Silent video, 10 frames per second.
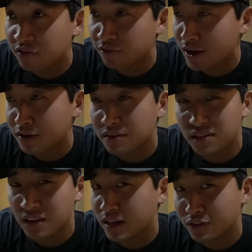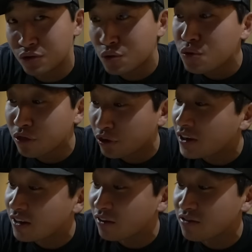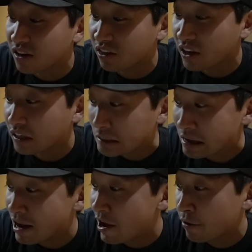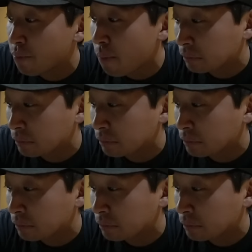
Frank's in like 2-3 years, I think, and